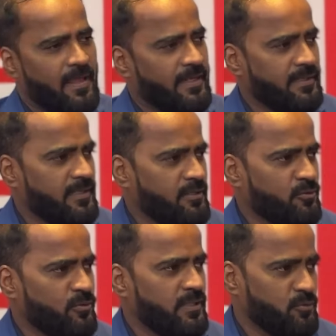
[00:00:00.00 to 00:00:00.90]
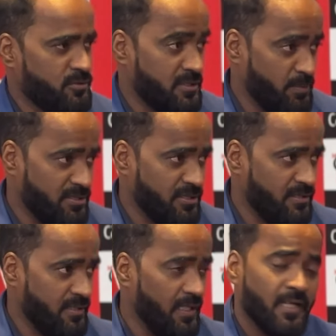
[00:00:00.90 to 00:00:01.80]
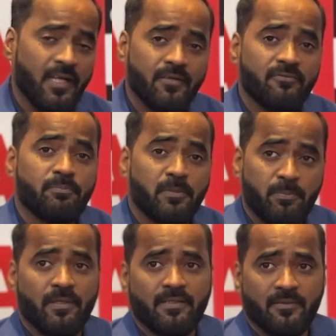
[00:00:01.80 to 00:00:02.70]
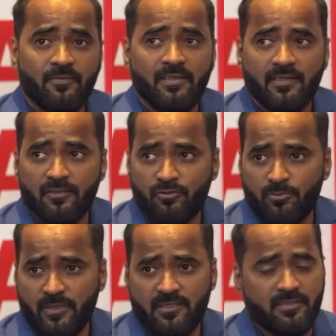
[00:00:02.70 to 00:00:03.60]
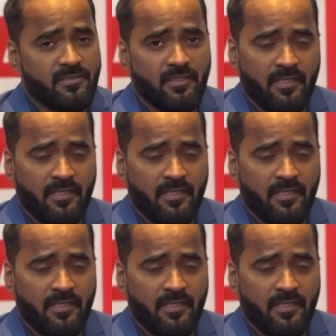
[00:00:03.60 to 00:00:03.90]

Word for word: In year two, they do semester three. We prepare them with their resumes,